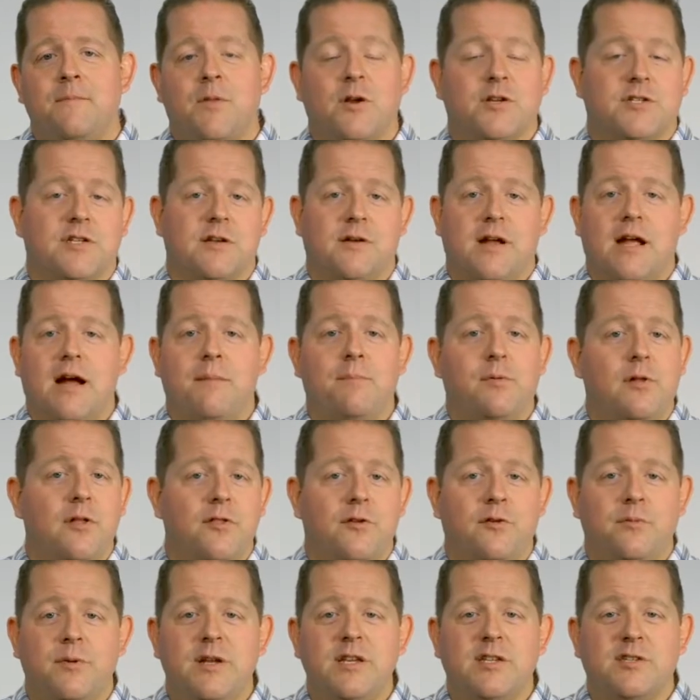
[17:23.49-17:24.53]
There's a couple
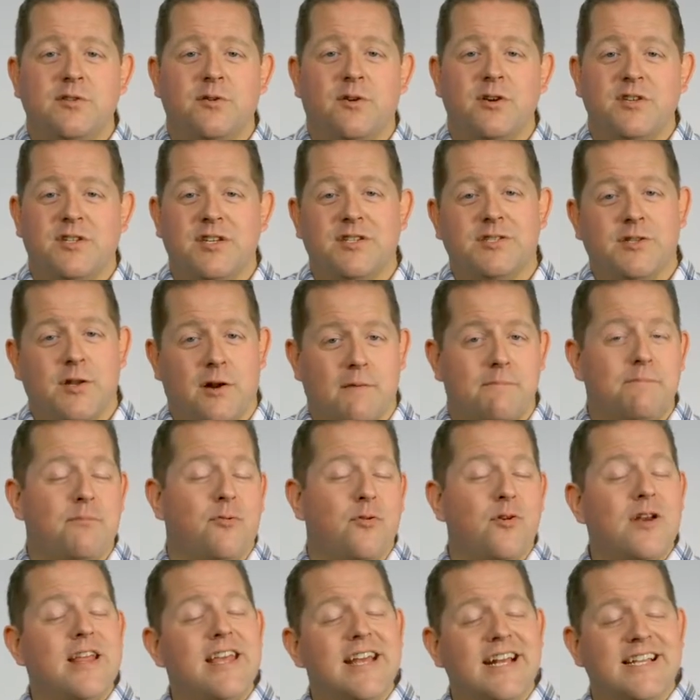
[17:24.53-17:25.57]
other resources that are
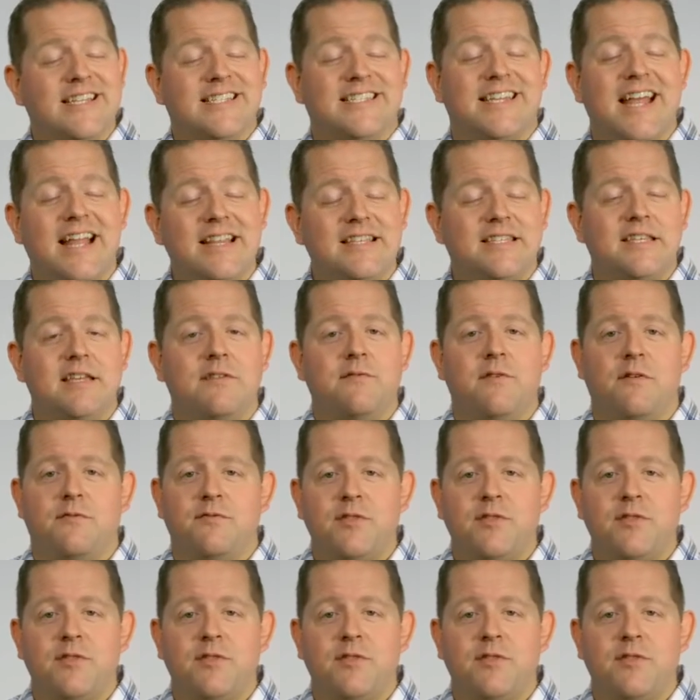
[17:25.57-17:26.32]
pretty extensive.